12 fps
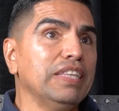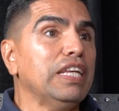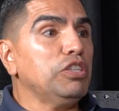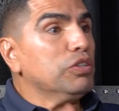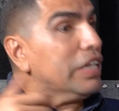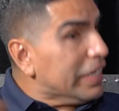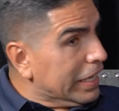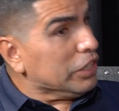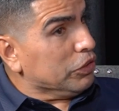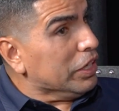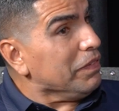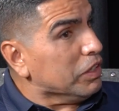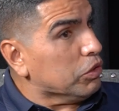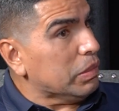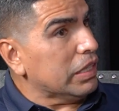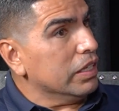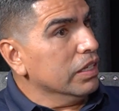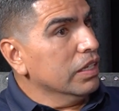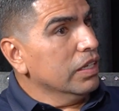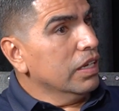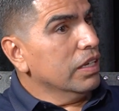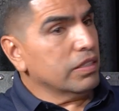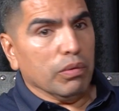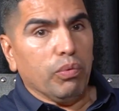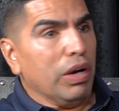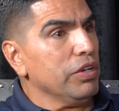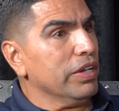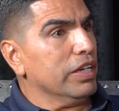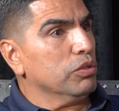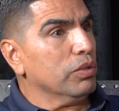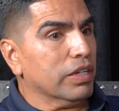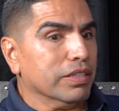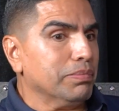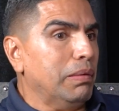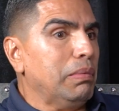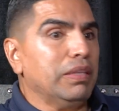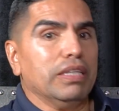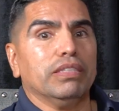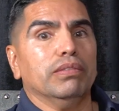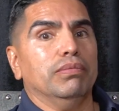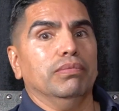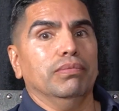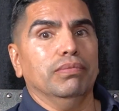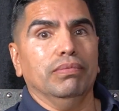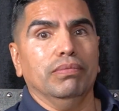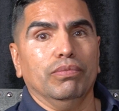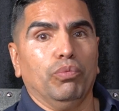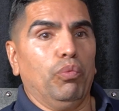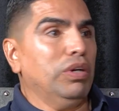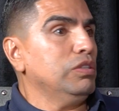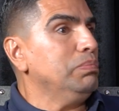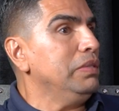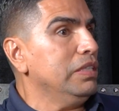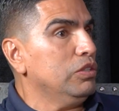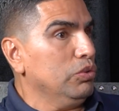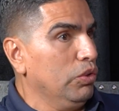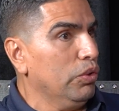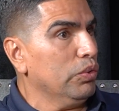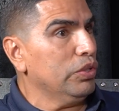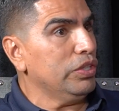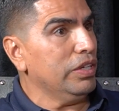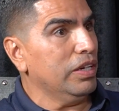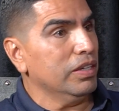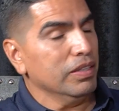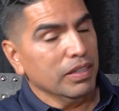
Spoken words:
then can you give it to me? I said, "Why are you gonna do that?" Because my mom doesn't want me to go to the